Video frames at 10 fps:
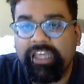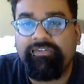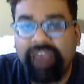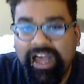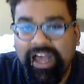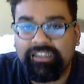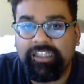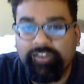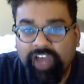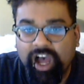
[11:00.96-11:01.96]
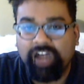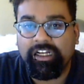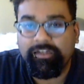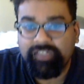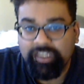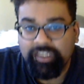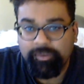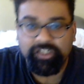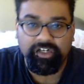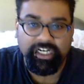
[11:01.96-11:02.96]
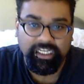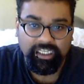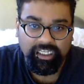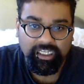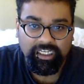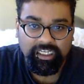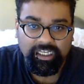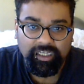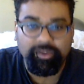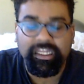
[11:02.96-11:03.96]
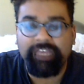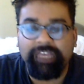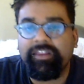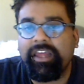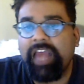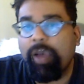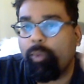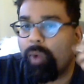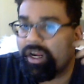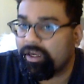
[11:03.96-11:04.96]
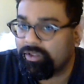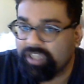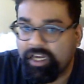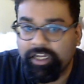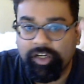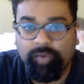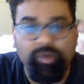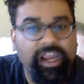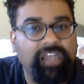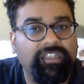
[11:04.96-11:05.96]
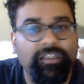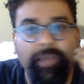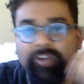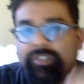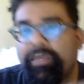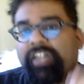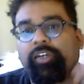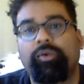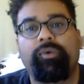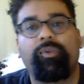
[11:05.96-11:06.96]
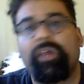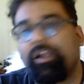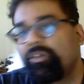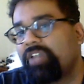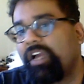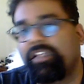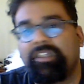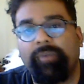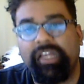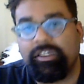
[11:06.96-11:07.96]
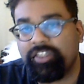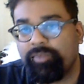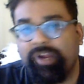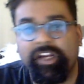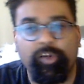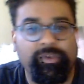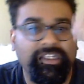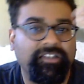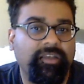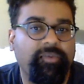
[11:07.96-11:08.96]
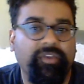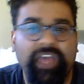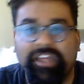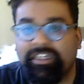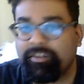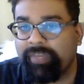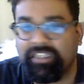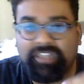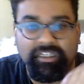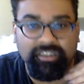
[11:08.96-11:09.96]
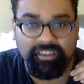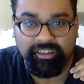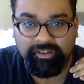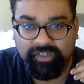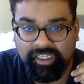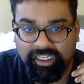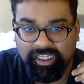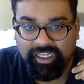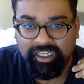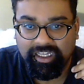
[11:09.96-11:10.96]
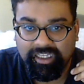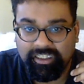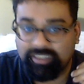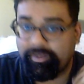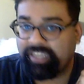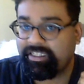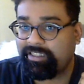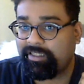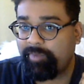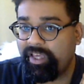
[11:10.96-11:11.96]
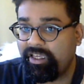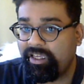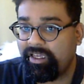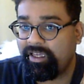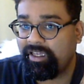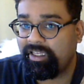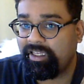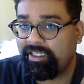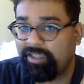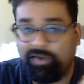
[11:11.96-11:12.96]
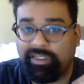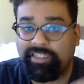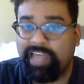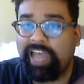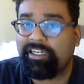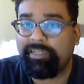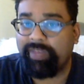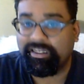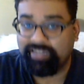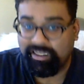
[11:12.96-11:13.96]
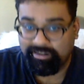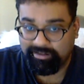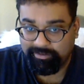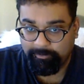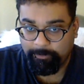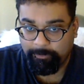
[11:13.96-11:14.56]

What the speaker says: a fallacy of cognitive symmetry, believing that what goes on in your brain is somehow symmetrical with what goes on in somebody else's brain who believes something that doesn't make sense to you. Doesn't make sense to me, so it doesn't actually make sense.